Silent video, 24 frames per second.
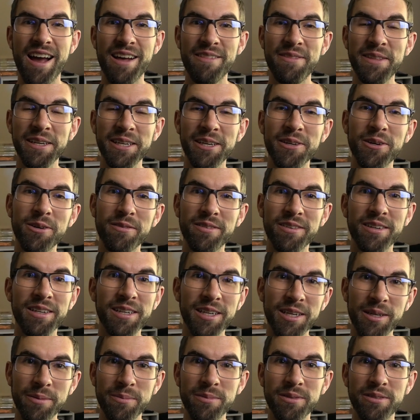I think it
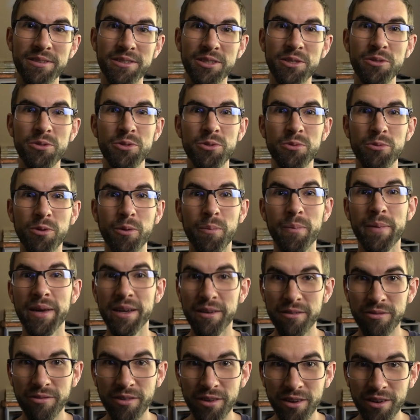overcomes the usual
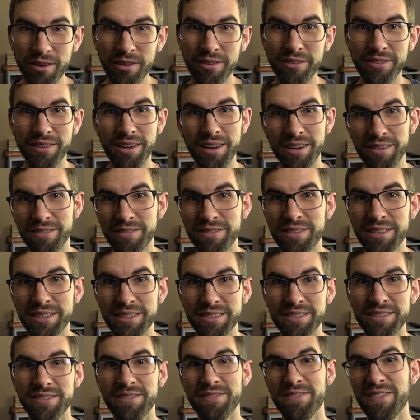pitfalls of
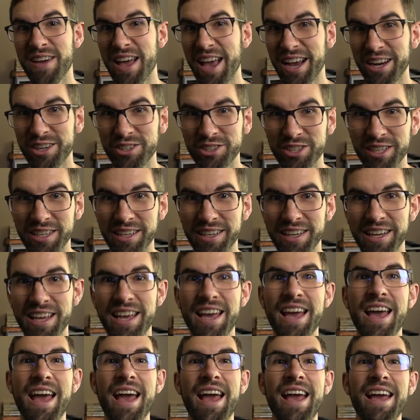this faction
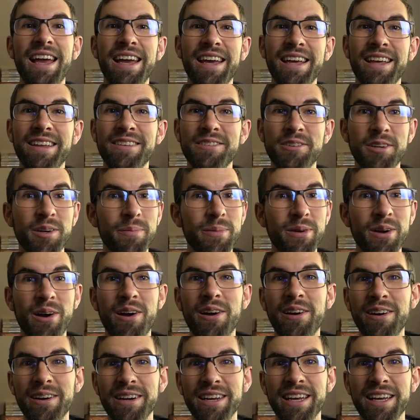and it's gonna be
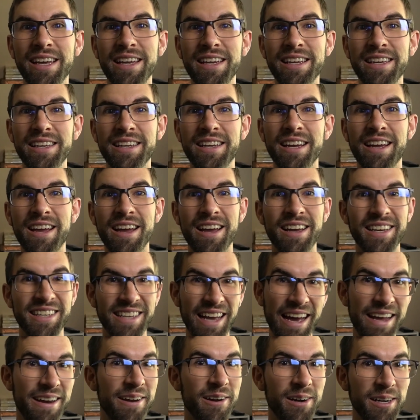hard hitting,
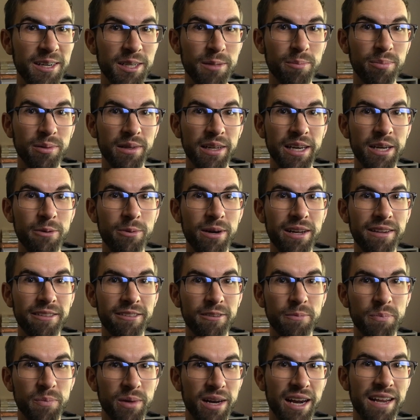kind of hard to play
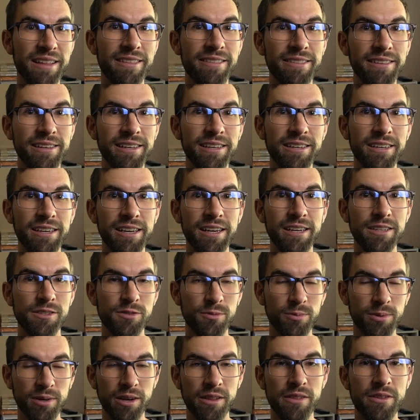with, but I think
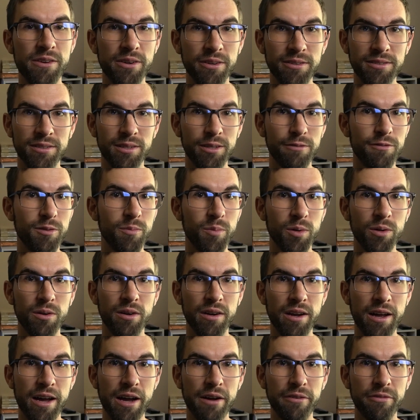it's one of those that if you pull
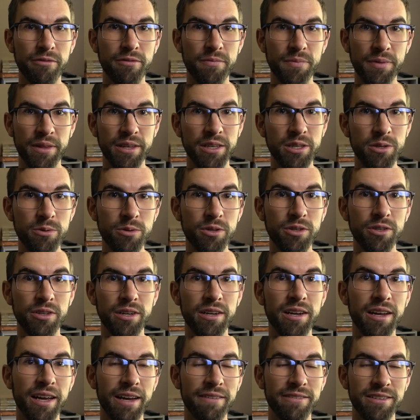it off that you
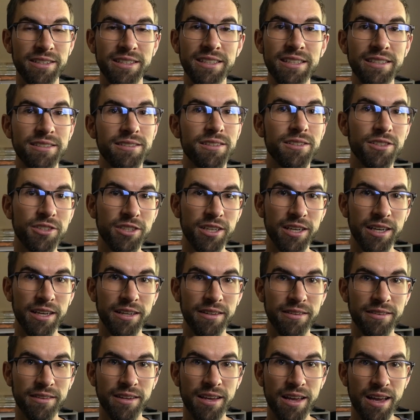could have a decent
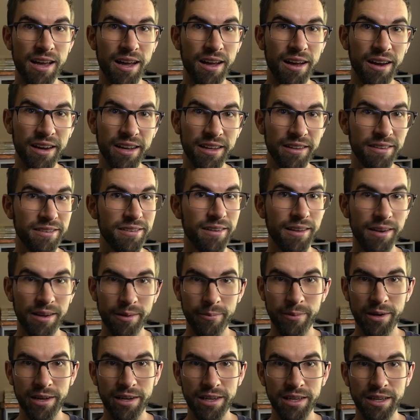chance against
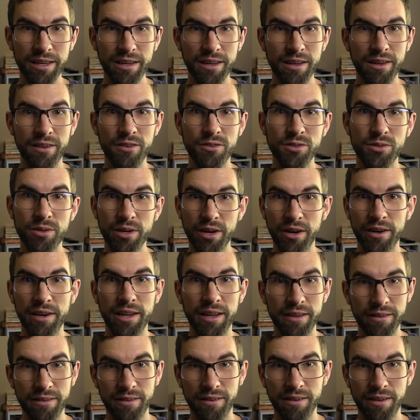anybody. So here it
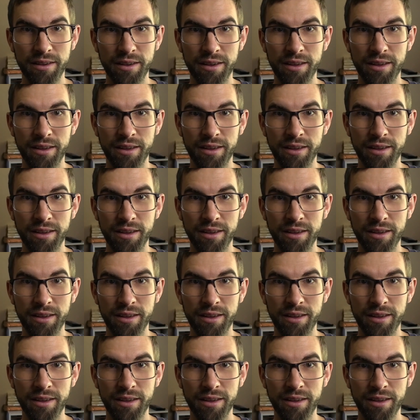is.